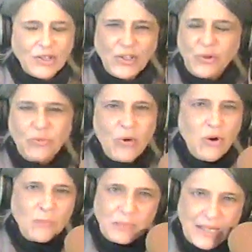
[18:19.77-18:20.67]
You
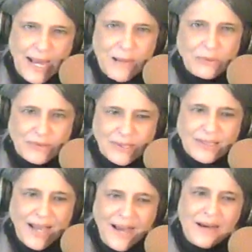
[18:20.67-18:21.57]
won't be able to
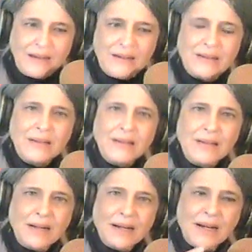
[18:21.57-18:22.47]
tell
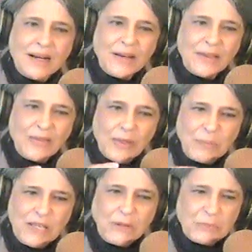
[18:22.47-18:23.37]
the
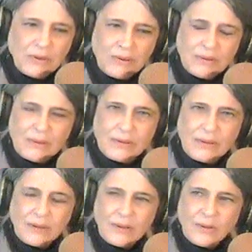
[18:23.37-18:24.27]
people
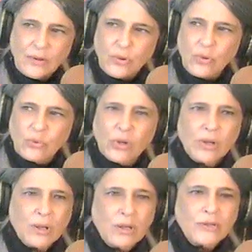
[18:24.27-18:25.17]
who
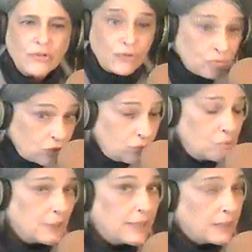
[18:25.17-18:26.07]
were
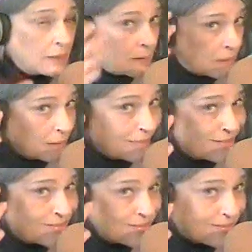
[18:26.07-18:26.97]
truly
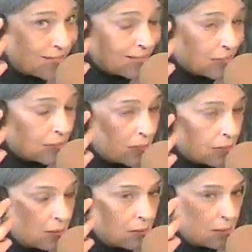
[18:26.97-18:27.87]
listening,
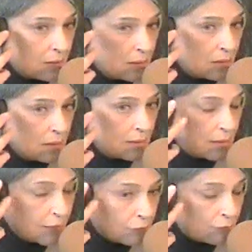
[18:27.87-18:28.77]

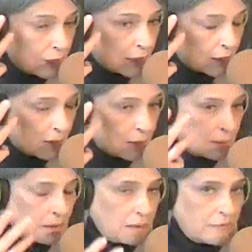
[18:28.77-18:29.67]
hearing,
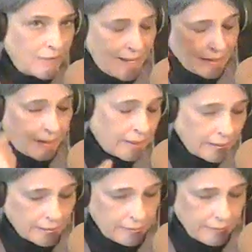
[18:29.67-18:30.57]
taking
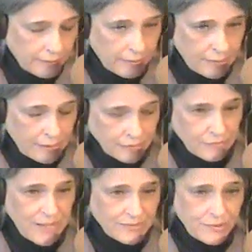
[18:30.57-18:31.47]
in
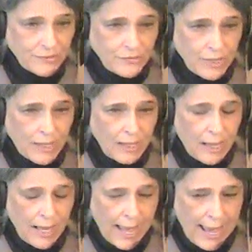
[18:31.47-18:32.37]
his message,
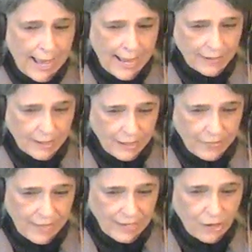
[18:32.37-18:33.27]
and
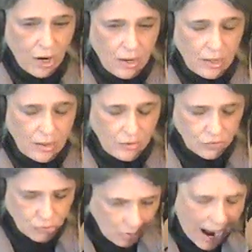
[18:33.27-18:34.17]
then
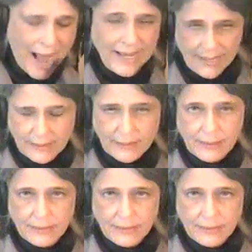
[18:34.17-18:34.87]
trying